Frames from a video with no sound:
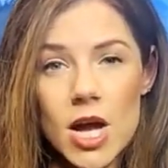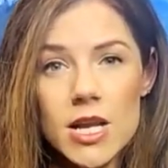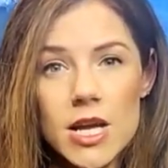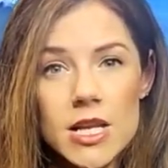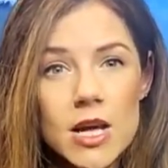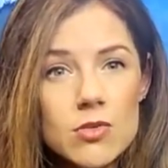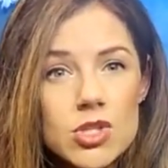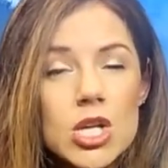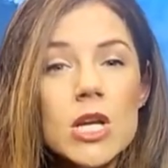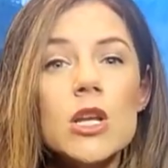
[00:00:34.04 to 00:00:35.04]
China
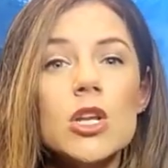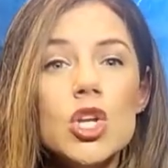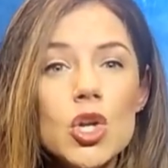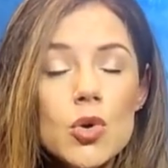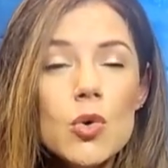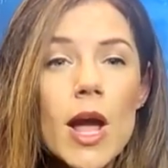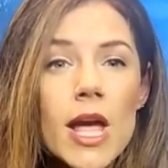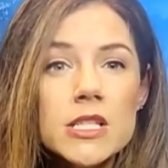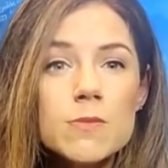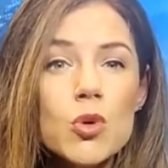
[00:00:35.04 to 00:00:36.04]
announced new
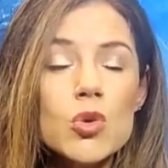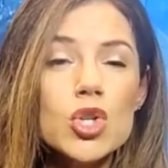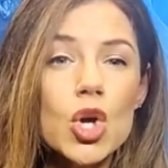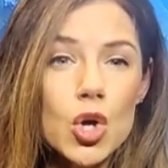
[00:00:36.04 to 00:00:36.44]
export